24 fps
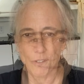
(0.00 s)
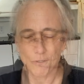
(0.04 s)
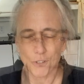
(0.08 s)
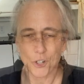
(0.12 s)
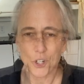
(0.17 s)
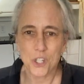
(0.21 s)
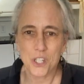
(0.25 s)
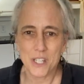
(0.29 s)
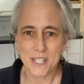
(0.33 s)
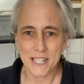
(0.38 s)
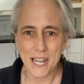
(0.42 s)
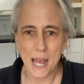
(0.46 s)

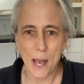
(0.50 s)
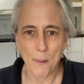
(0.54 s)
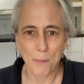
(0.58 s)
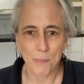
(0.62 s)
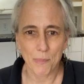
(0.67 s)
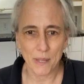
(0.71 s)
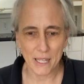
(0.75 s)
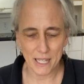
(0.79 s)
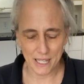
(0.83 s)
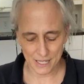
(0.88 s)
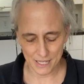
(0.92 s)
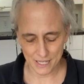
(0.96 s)
first
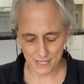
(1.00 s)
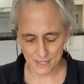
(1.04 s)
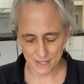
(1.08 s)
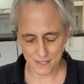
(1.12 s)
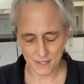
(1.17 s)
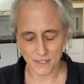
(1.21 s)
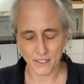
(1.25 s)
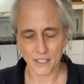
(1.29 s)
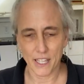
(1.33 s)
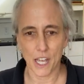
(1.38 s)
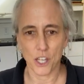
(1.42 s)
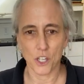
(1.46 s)
step
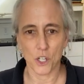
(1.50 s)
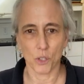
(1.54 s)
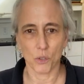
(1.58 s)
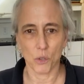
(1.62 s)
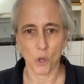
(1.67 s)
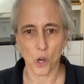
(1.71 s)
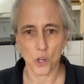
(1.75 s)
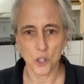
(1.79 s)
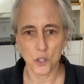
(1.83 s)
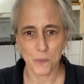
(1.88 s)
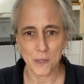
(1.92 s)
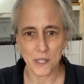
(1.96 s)
is get your
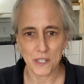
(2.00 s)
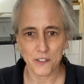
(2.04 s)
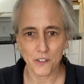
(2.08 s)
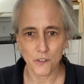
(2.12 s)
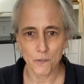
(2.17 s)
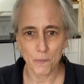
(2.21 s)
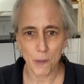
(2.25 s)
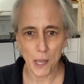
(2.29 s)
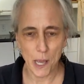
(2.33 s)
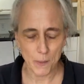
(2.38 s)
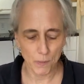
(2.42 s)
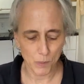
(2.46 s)
large piece
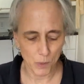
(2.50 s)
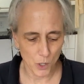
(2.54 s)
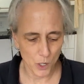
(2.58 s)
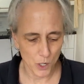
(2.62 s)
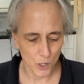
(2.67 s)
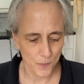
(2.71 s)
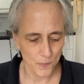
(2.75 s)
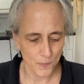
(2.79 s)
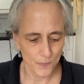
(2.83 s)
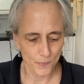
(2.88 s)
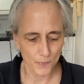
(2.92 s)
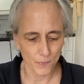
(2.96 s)
of
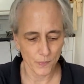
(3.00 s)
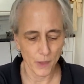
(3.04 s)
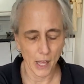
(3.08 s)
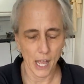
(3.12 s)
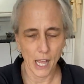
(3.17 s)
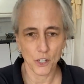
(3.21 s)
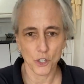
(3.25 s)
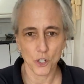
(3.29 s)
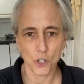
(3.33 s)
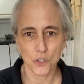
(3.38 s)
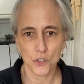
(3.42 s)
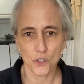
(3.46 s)
paper
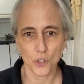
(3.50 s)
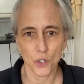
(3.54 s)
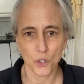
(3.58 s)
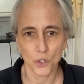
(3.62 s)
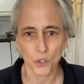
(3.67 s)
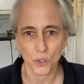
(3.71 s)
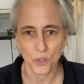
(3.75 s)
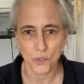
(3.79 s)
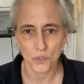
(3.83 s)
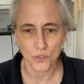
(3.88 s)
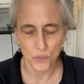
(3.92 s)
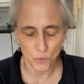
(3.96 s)
and your
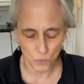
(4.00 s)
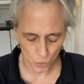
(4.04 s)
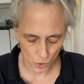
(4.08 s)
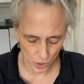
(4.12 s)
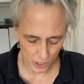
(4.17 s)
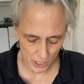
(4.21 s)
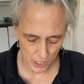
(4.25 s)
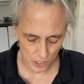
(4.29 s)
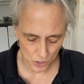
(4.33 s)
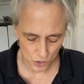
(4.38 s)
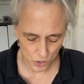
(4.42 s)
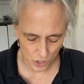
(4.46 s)
circles. We're
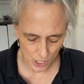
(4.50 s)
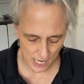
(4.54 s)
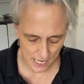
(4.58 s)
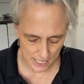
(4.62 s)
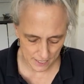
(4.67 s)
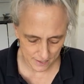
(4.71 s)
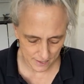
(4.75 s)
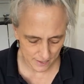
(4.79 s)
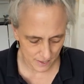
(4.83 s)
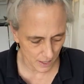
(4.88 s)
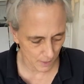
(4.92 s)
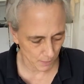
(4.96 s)
gonna
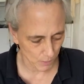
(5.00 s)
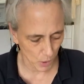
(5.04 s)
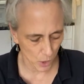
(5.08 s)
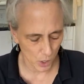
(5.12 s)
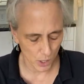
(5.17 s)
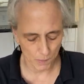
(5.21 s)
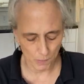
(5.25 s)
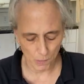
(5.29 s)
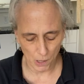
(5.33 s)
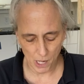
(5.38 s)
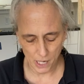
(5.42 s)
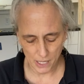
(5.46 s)
trace the
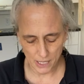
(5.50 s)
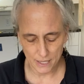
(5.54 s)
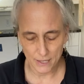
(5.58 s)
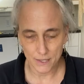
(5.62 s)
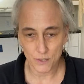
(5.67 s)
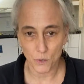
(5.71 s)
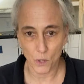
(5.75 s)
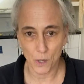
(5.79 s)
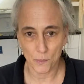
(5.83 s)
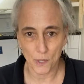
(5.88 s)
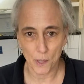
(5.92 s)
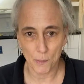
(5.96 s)
bird body.
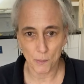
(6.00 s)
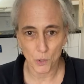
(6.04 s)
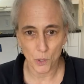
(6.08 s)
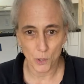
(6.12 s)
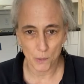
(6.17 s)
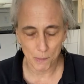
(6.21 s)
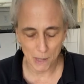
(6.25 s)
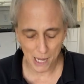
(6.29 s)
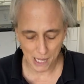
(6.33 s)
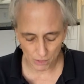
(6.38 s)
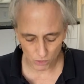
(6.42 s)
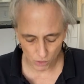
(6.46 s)
So I'm gonna
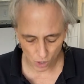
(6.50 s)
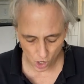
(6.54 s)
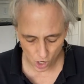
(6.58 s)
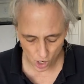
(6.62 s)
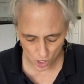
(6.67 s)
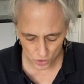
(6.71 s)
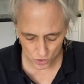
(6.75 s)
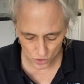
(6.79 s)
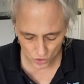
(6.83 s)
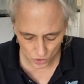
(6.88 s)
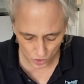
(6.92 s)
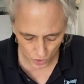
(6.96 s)
put my
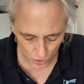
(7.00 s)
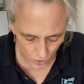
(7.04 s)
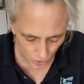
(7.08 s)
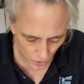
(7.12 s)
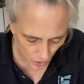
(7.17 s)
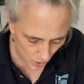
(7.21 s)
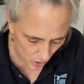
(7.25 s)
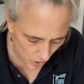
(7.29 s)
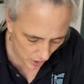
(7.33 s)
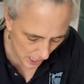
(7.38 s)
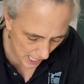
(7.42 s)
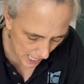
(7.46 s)
large
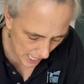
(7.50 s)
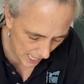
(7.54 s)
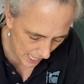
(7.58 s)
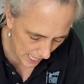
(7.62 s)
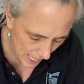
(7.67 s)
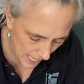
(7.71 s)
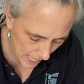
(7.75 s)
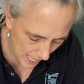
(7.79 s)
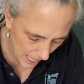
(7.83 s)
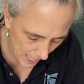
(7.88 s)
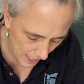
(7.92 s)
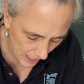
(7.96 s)
circle
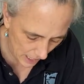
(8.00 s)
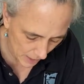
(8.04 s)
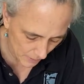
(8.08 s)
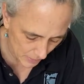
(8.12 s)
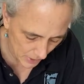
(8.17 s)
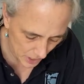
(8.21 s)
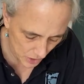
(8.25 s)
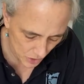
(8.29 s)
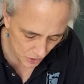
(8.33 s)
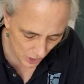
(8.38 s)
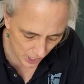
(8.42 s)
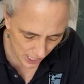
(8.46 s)
and I'm
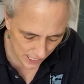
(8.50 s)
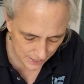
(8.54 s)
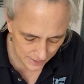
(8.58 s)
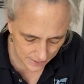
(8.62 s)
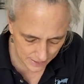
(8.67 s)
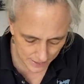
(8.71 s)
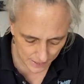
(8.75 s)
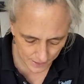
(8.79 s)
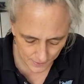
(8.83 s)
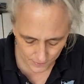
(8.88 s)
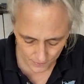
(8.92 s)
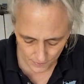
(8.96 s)
gonna trace
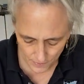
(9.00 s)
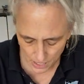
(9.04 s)
it.